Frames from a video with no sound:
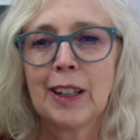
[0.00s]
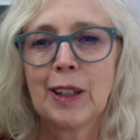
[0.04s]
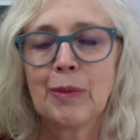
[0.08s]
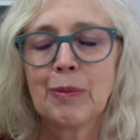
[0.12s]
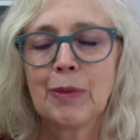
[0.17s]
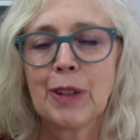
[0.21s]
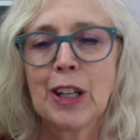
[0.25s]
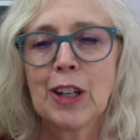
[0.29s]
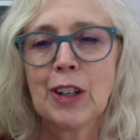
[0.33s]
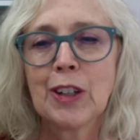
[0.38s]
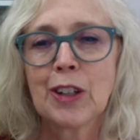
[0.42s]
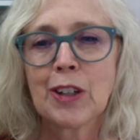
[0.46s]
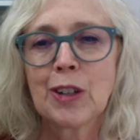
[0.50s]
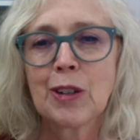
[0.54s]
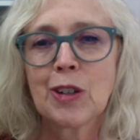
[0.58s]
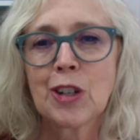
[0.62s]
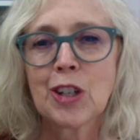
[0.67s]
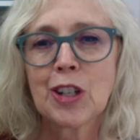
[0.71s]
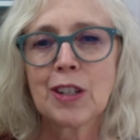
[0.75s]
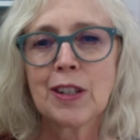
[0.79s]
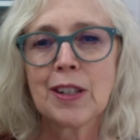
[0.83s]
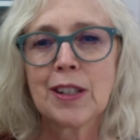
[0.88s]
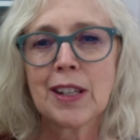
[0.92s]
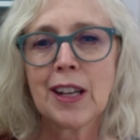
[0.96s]
here in
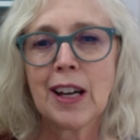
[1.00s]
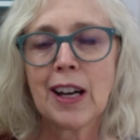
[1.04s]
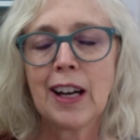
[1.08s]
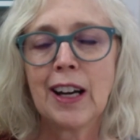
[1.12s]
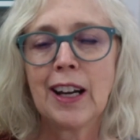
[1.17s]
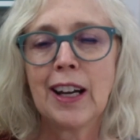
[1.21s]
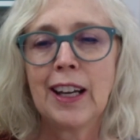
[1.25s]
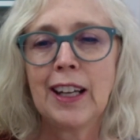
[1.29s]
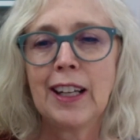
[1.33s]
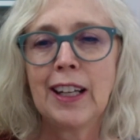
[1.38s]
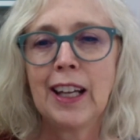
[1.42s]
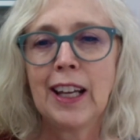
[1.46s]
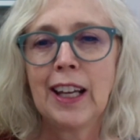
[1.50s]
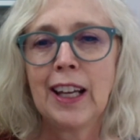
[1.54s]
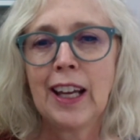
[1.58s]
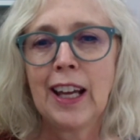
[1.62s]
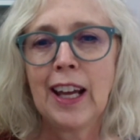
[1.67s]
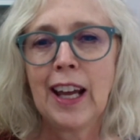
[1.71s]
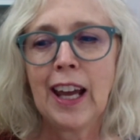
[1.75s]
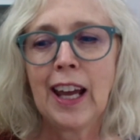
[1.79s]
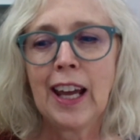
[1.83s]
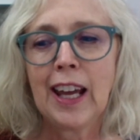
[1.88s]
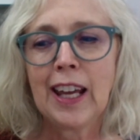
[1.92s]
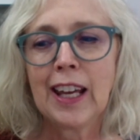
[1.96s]
Oceanside,
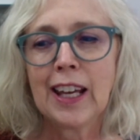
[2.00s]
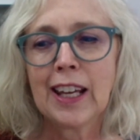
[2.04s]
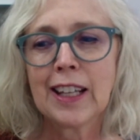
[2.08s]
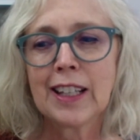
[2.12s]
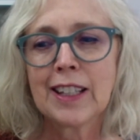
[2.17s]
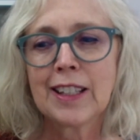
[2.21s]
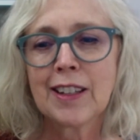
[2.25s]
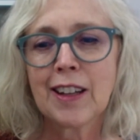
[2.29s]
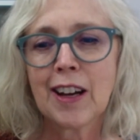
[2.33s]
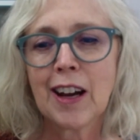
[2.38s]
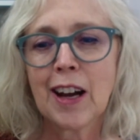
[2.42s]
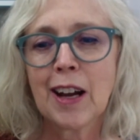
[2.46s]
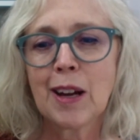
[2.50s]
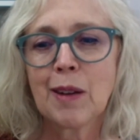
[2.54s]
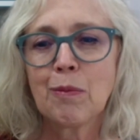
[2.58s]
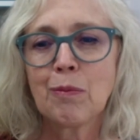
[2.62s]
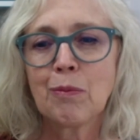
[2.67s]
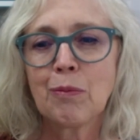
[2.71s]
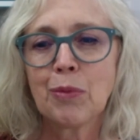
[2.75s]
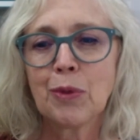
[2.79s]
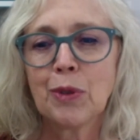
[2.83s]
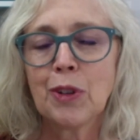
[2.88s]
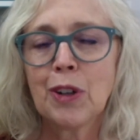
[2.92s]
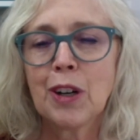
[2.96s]
and I
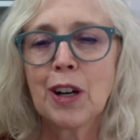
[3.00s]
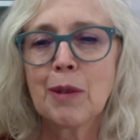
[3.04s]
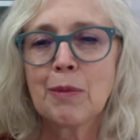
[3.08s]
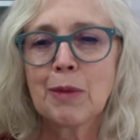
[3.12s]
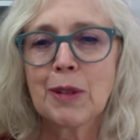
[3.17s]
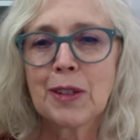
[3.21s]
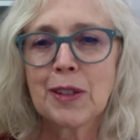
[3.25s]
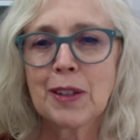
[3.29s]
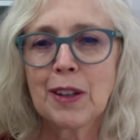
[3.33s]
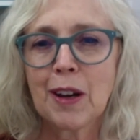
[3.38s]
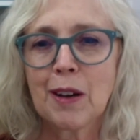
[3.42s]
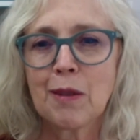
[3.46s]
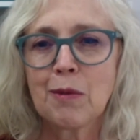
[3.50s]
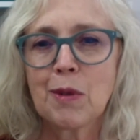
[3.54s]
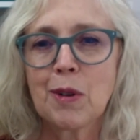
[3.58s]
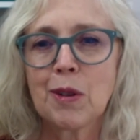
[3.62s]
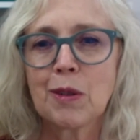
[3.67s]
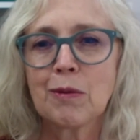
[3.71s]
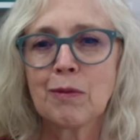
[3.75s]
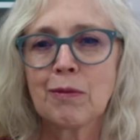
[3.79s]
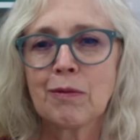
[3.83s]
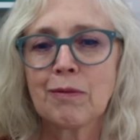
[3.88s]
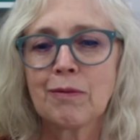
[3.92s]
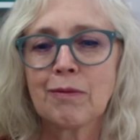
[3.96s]
promise
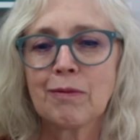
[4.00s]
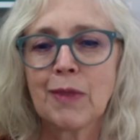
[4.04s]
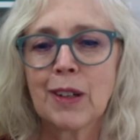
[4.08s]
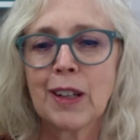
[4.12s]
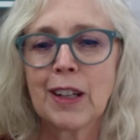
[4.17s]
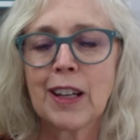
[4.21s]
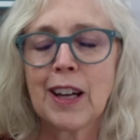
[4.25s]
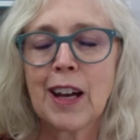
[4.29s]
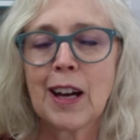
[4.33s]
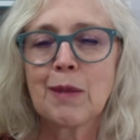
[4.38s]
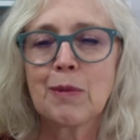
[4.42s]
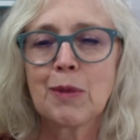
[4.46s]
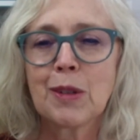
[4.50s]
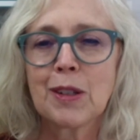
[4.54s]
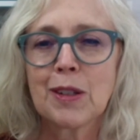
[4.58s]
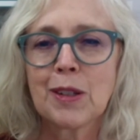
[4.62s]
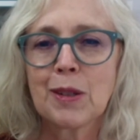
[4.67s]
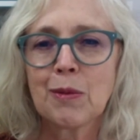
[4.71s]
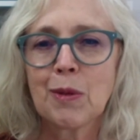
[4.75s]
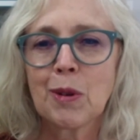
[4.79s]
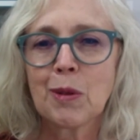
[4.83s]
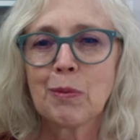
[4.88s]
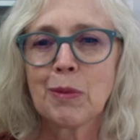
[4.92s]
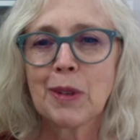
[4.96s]
my absence
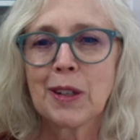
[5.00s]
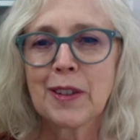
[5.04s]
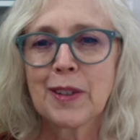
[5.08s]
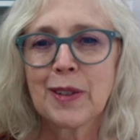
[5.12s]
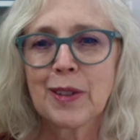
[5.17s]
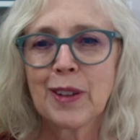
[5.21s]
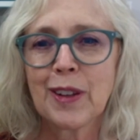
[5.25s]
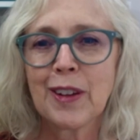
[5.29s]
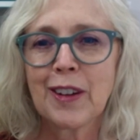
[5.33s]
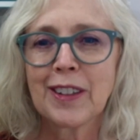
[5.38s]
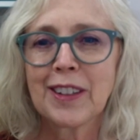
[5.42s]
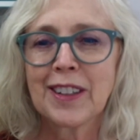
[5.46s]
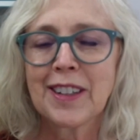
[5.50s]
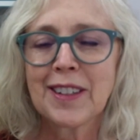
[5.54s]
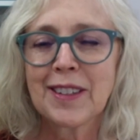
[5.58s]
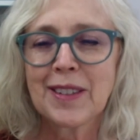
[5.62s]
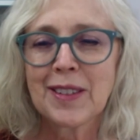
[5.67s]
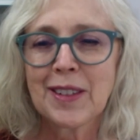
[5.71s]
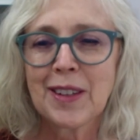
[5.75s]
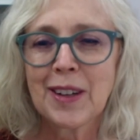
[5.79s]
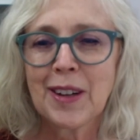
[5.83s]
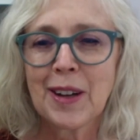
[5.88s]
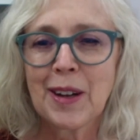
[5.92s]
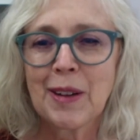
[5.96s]
won't be as long
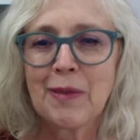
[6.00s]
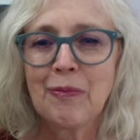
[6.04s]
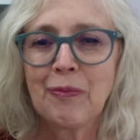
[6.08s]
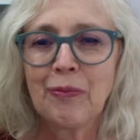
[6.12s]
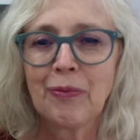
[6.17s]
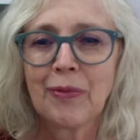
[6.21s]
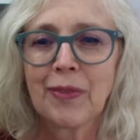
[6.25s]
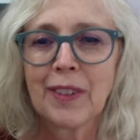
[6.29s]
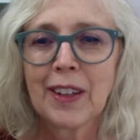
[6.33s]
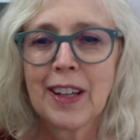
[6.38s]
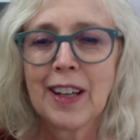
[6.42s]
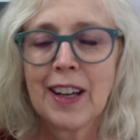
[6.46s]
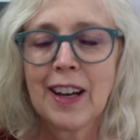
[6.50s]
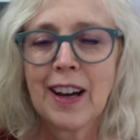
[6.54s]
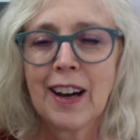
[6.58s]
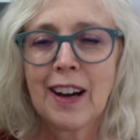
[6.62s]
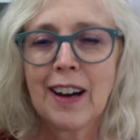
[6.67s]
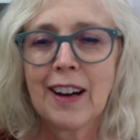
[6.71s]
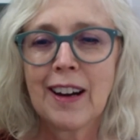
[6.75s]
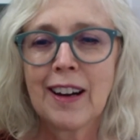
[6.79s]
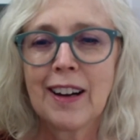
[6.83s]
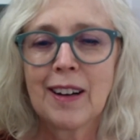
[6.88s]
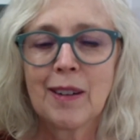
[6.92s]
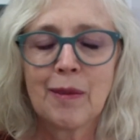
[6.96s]
next time.
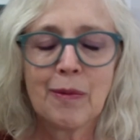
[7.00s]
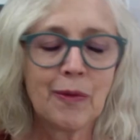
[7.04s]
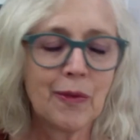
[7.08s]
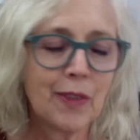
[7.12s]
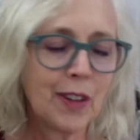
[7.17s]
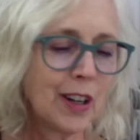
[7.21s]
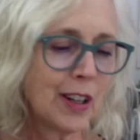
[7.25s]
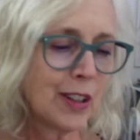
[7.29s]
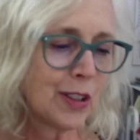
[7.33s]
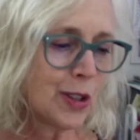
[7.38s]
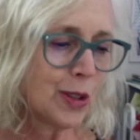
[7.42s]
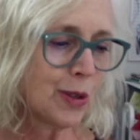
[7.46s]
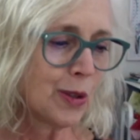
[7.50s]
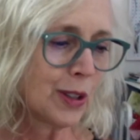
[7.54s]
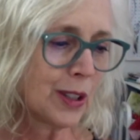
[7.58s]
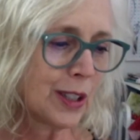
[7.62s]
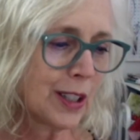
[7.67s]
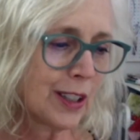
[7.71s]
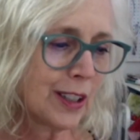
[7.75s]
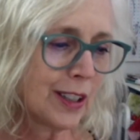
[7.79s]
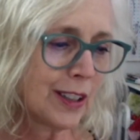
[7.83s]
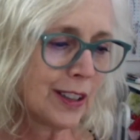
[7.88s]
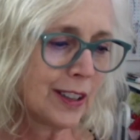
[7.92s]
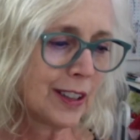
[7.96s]
I'll do a
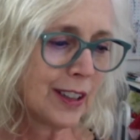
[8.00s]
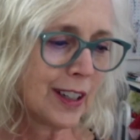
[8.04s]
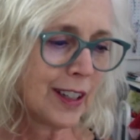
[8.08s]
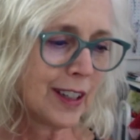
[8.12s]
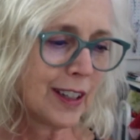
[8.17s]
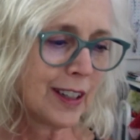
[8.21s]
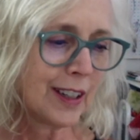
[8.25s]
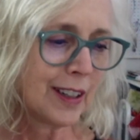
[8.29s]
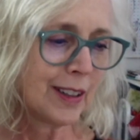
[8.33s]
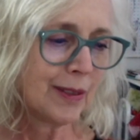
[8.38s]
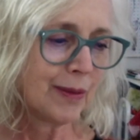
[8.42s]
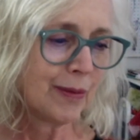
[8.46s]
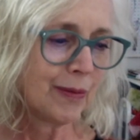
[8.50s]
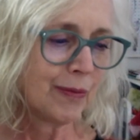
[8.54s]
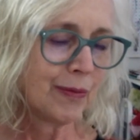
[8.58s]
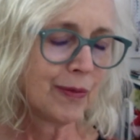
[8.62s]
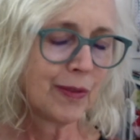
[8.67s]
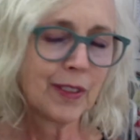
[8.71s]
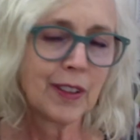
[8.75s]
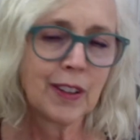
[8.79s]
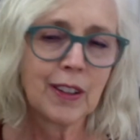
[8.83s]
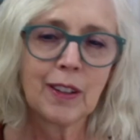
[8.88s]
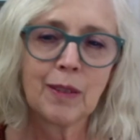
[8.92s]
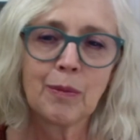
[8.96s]
little
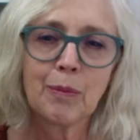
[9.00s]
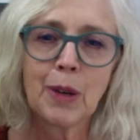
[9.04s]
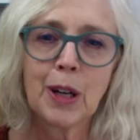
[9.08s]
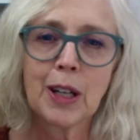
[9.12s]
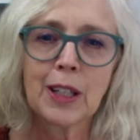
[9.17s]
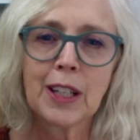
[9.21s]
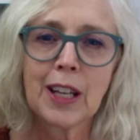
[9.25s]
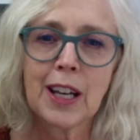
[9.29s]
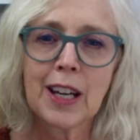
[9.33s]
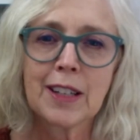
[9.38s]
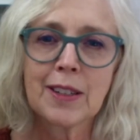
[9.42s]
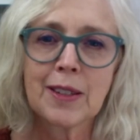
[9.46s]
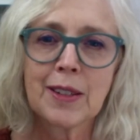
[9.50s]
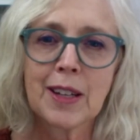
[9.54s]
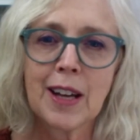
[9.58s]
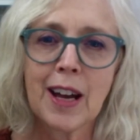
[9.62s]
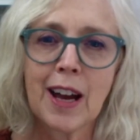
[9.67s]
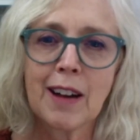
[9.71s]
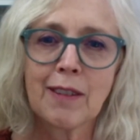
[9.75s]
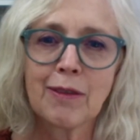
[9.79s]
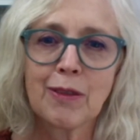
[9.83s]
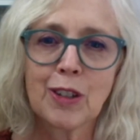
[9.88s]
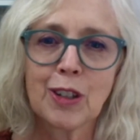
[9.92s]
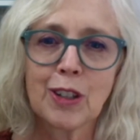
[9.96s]
podcast
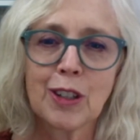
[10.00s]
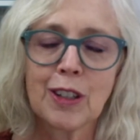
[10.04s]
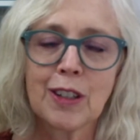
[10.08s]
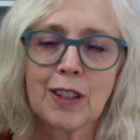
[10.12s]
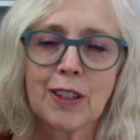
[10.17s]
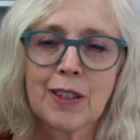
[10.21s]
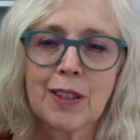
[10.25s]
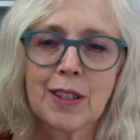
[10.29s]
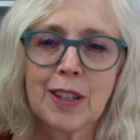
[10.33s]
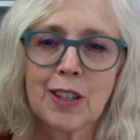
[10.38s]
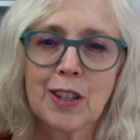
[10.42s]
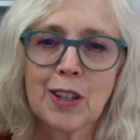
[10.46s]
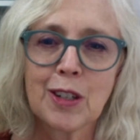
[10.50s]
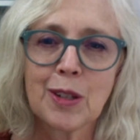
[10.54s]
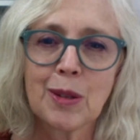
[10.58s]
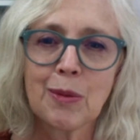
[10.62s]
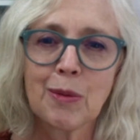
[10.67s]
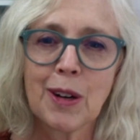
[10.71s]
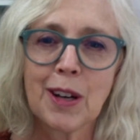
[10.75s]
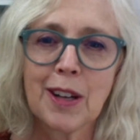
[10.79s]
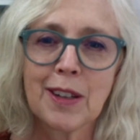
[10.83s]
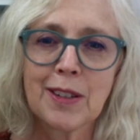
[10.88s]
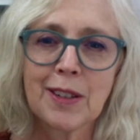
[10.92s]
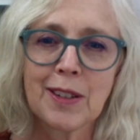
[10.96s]
after Stitches
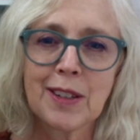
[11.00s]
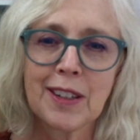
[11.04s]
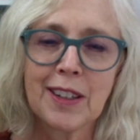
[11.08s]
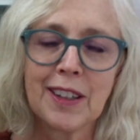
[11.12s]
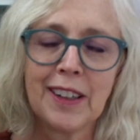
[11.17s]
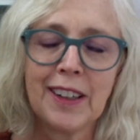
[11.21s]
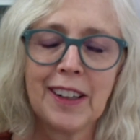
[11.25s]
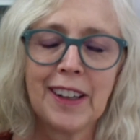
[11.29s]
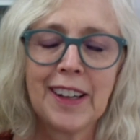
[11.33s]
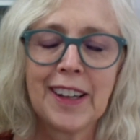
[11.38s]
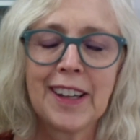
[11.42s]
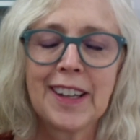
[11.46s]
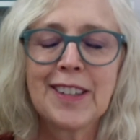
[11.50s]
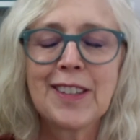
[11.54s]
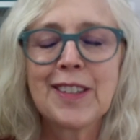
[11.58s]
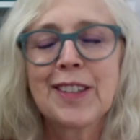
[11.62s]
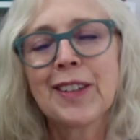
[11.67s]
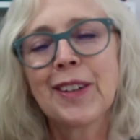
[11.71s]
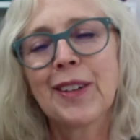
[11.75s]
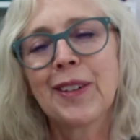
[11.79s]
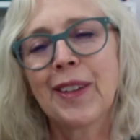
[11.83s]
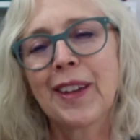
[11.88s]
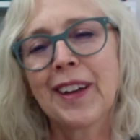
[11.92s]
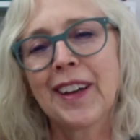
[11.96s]
West.
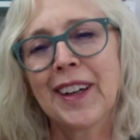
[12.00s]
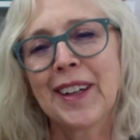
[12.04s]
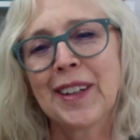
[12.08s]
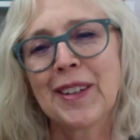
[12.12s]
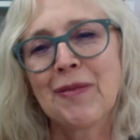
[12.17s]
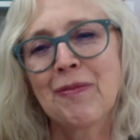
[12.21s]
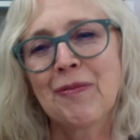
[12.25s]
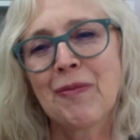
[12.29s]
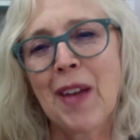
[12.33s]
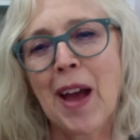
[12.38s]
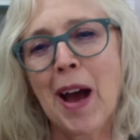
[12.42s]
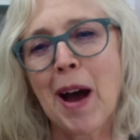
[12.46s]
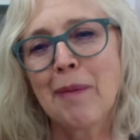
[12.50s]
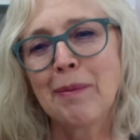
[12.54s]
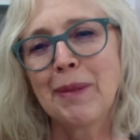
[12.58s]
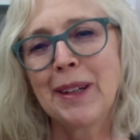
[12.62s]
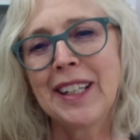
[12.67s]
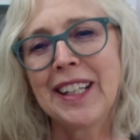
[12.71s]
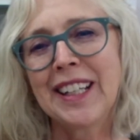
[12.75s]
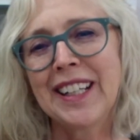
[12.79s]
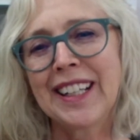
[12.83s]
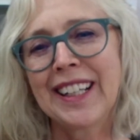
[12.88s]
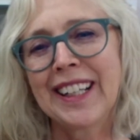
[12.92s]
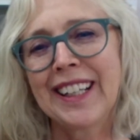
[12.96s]
Until then, happy
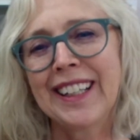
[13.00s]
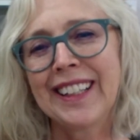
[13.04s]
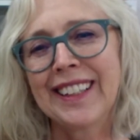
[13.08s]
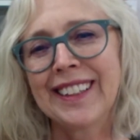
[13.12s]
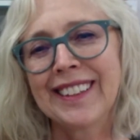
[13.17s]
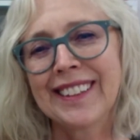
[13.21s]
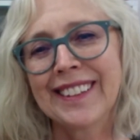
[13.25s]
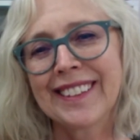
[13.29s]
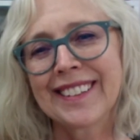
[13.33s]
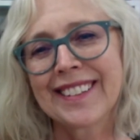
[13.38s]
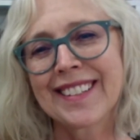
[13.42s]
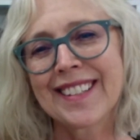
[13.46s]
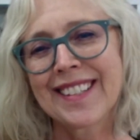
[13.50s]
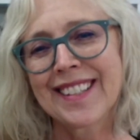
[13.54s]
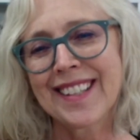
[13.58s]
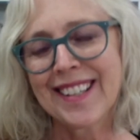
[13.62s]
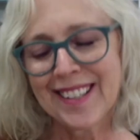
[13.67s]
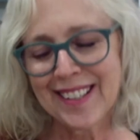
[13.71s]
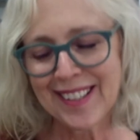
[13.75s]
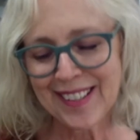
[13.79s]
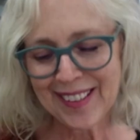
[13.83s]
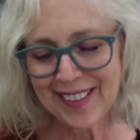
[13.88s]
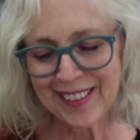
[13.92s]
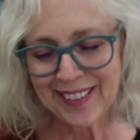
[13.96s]
knitting. See you
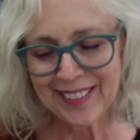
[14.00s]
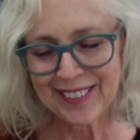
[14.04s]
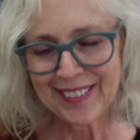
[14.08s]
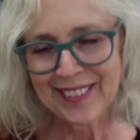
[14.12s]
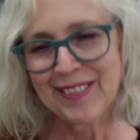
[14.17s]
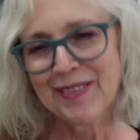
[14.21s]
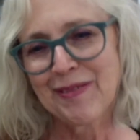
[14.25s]
soon.